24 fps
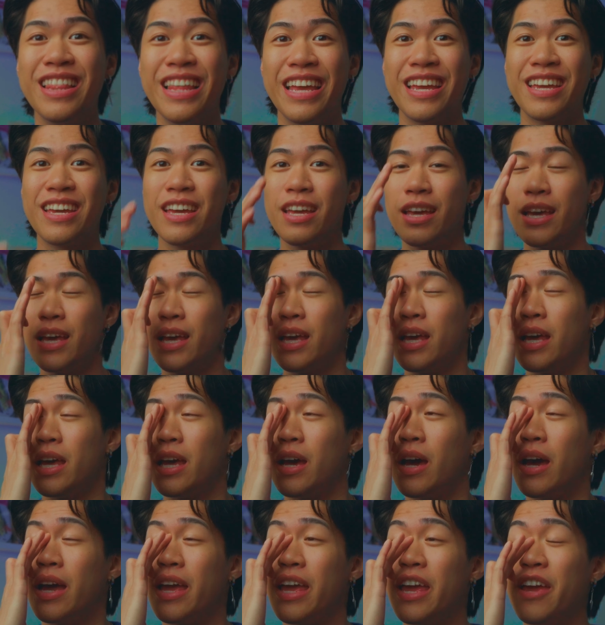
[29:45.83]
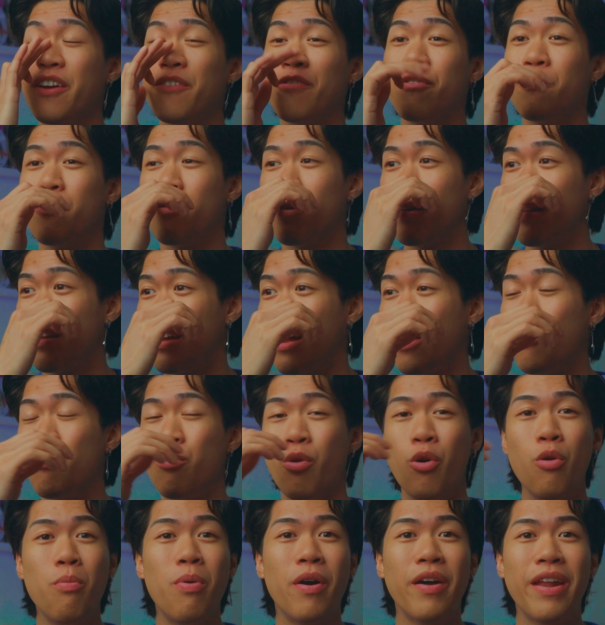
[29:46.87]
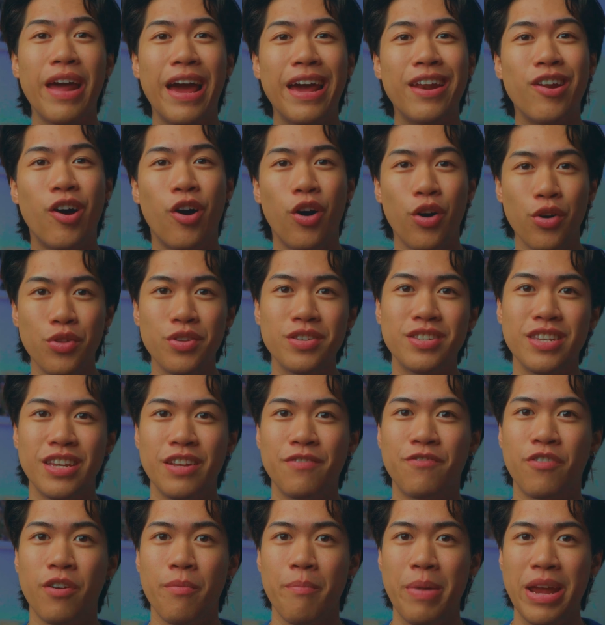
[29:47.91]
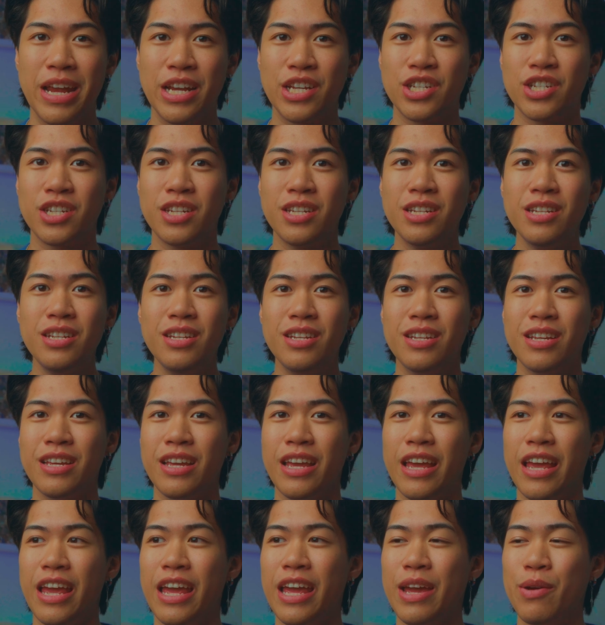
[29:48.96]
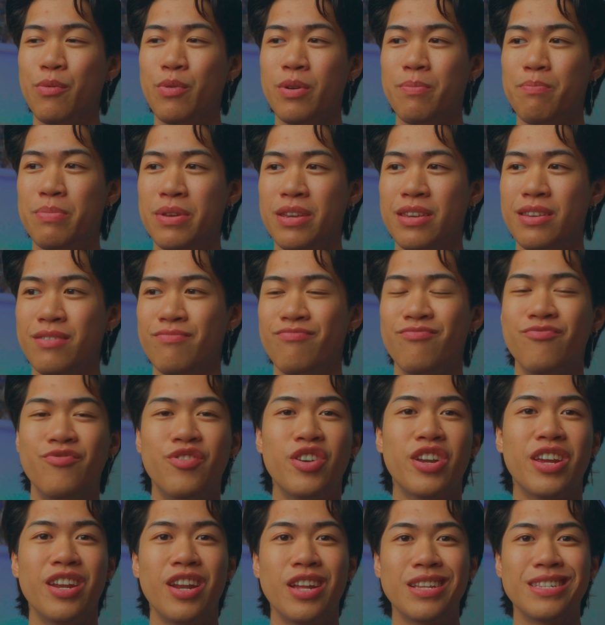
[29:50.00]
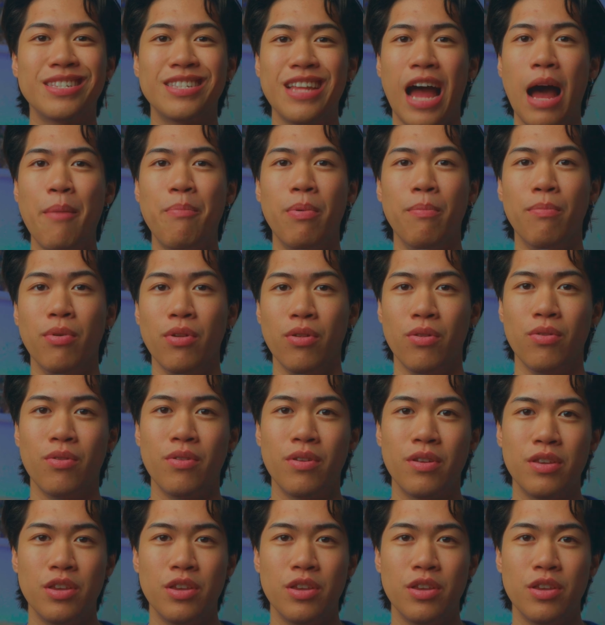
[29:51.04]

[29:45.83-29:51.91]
Like, if a robot had all this information, it would be freaking unstoppable.